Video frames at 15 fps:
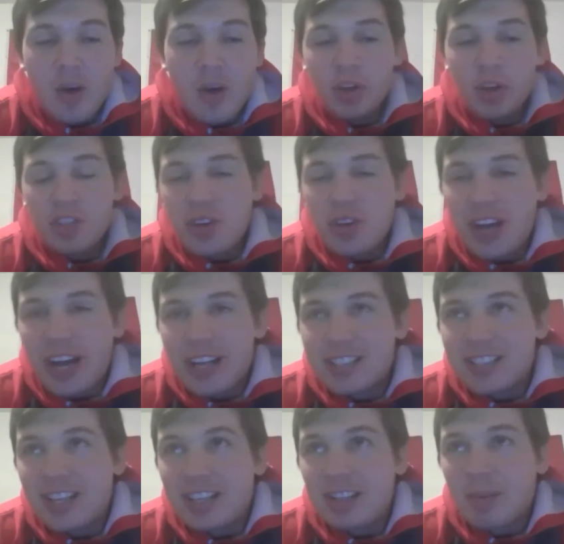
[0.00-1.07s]
What did you
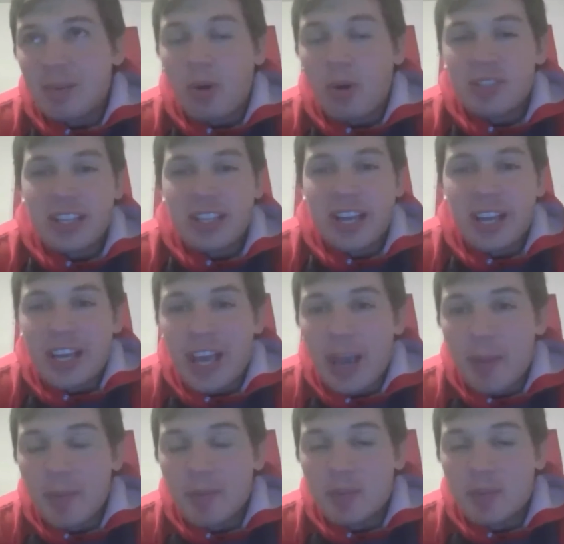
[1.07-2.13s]
guys like the most in that game?